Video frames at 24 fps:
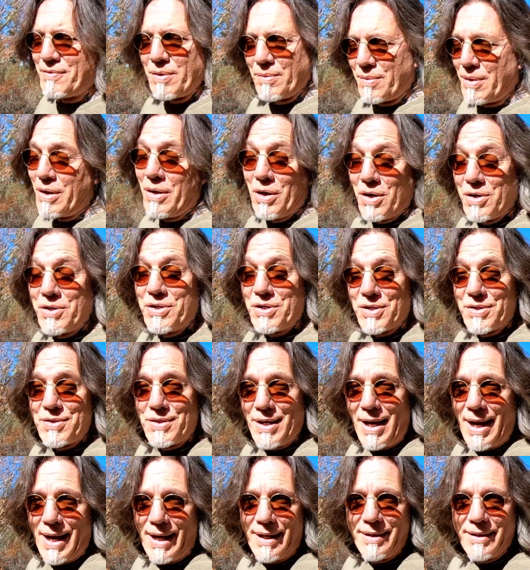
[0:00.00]
to rehearse your
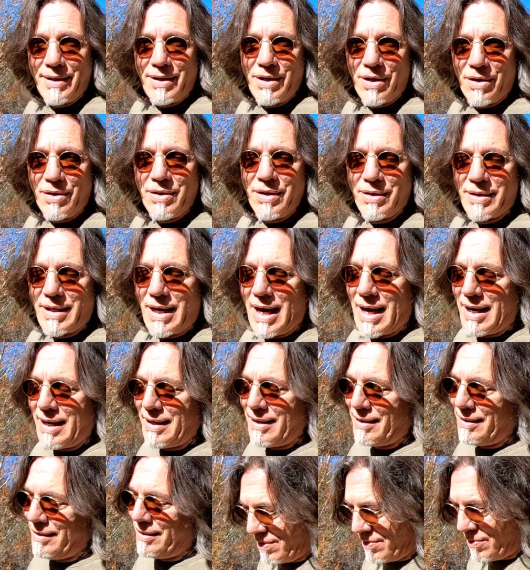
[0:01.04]
set. You got
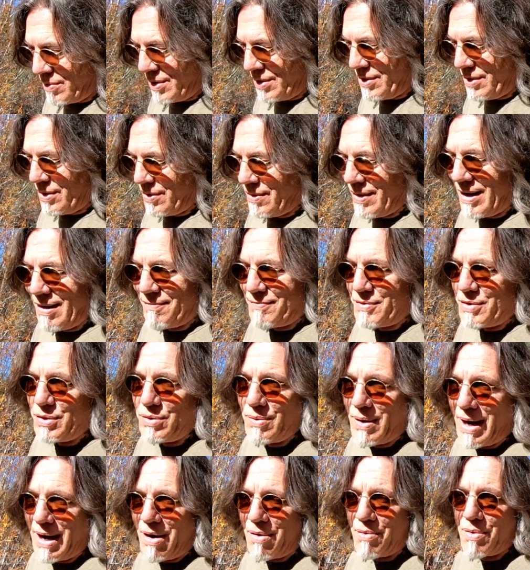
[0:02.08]
to, whether you have
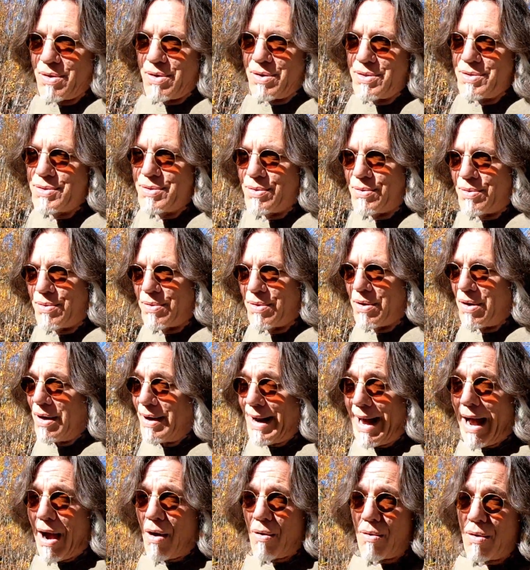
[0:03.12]
2 hours or an
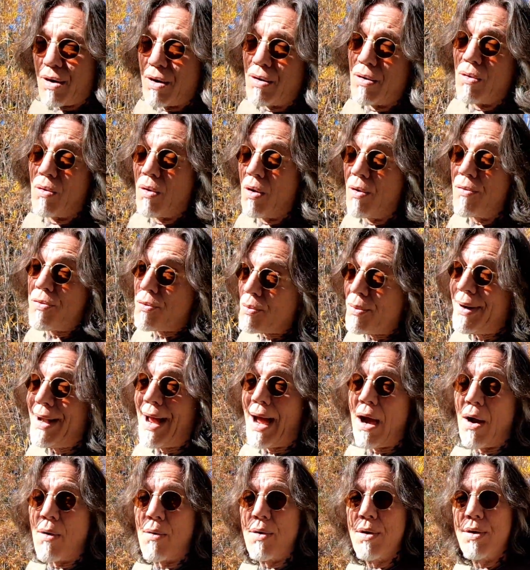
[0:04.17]
hour or 3
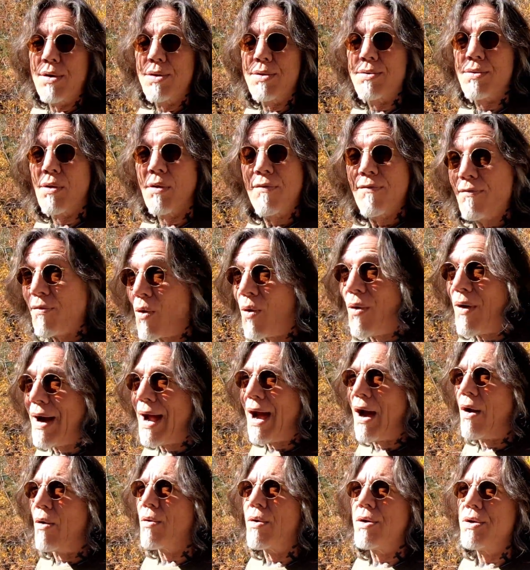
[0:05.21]
hours or 4
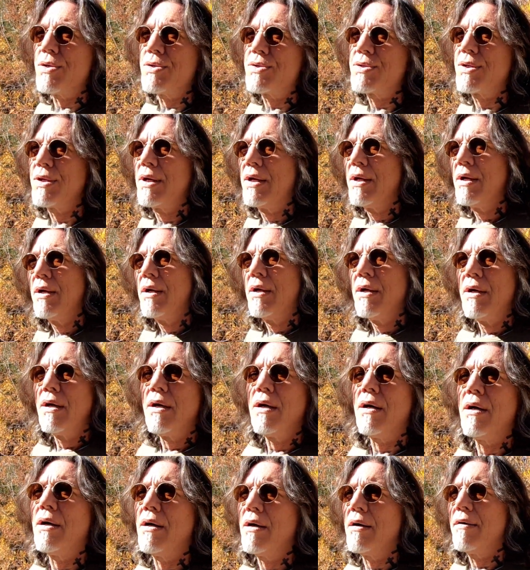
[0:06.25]
hours
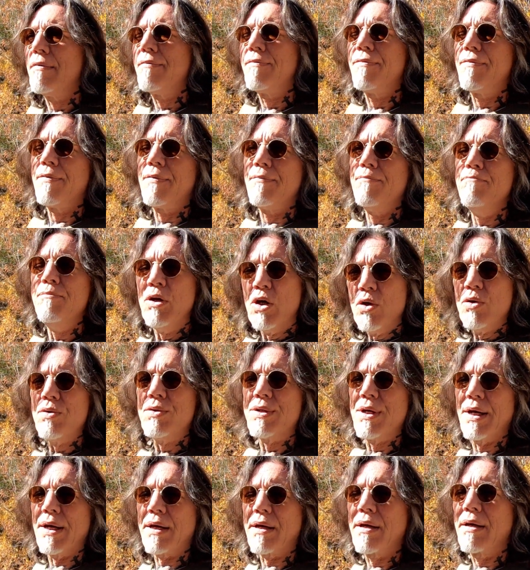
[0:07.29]
of
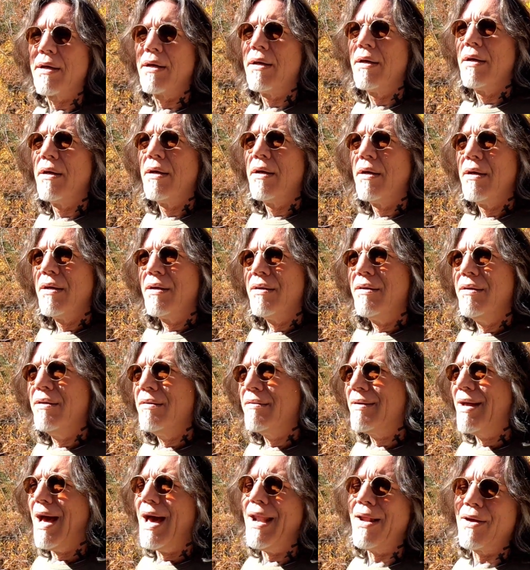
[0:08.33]
music,
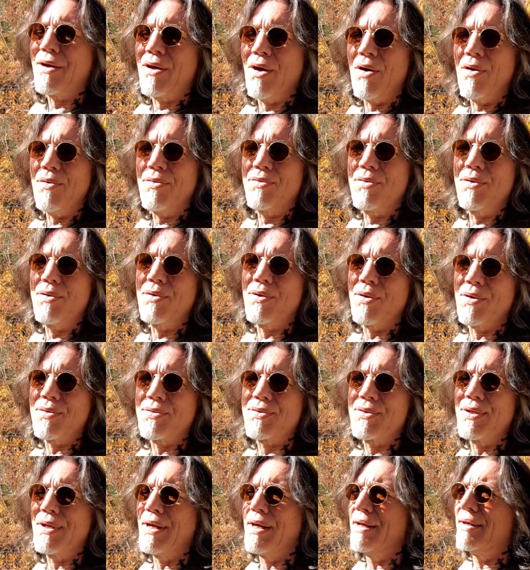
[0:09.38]
you got to go through those
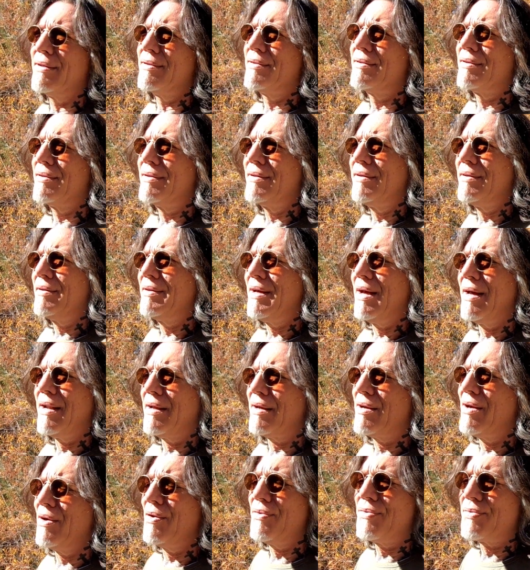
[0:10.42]
things. You got to
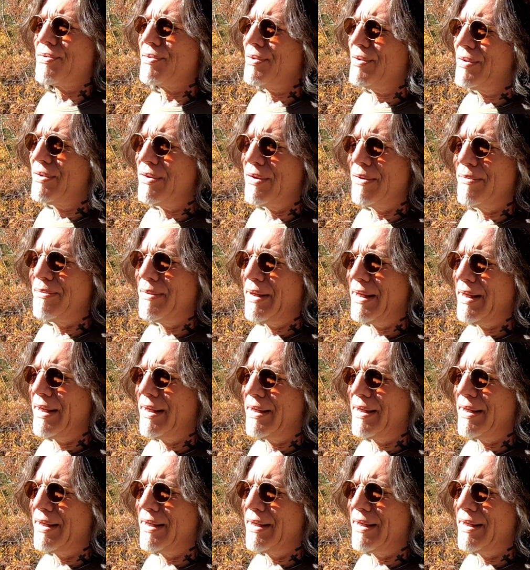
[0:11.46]
go through them